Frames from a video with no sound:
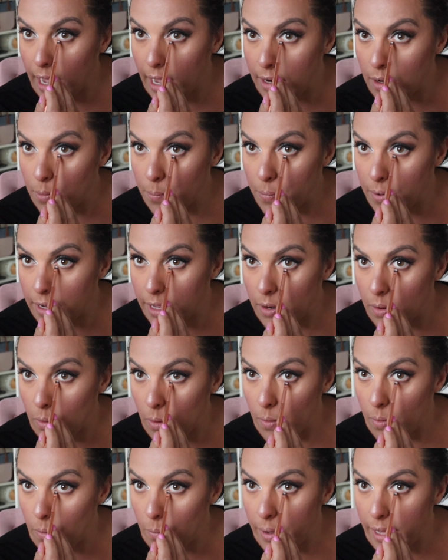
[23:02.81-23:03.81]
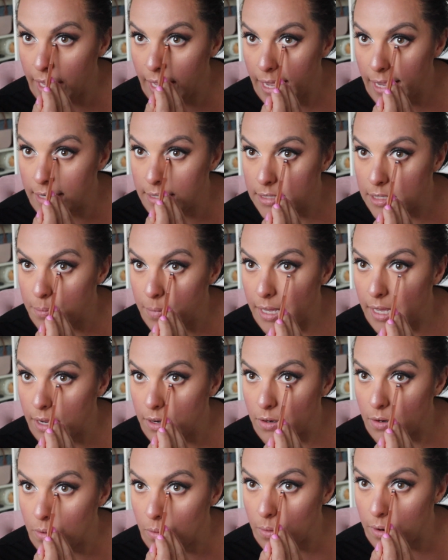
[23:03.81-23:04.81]
I don't bring it all the way into my
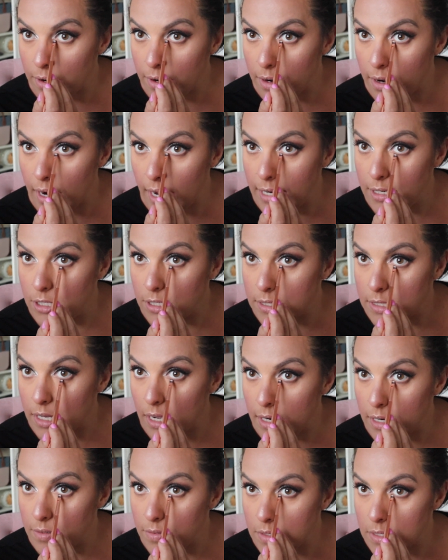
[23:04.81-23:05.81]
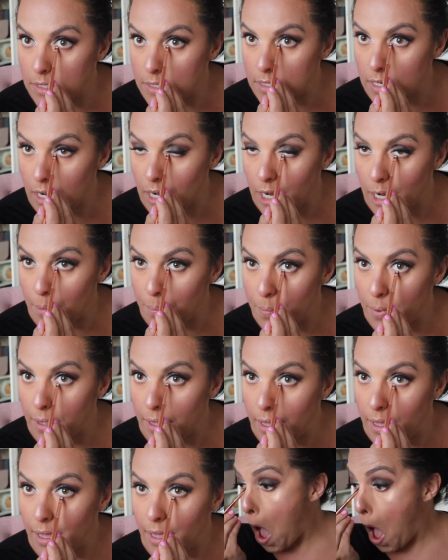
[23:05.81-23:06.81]
inner corner. I just kind of stop.
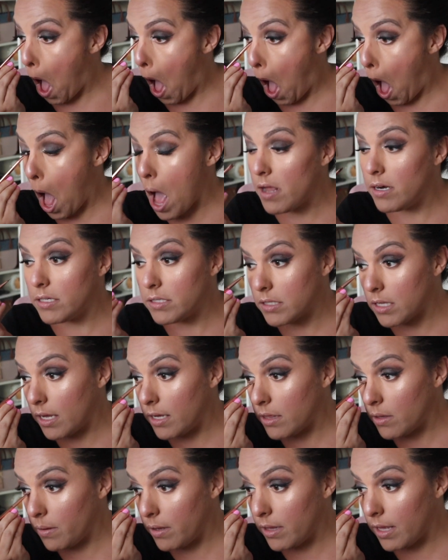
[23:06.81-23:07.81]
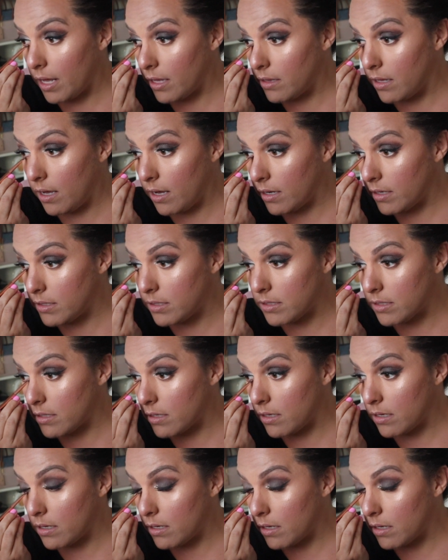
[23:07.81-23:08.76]
I just like the way that looks.